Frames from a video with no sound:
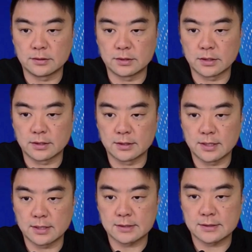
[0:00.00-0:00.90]
Go
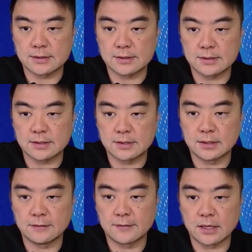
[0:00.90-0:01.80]
next,
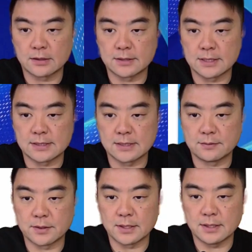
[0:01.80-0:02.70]
leave that on
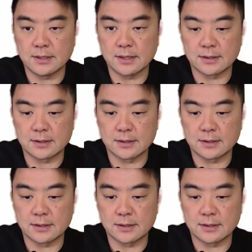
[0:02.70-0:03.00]
TCP,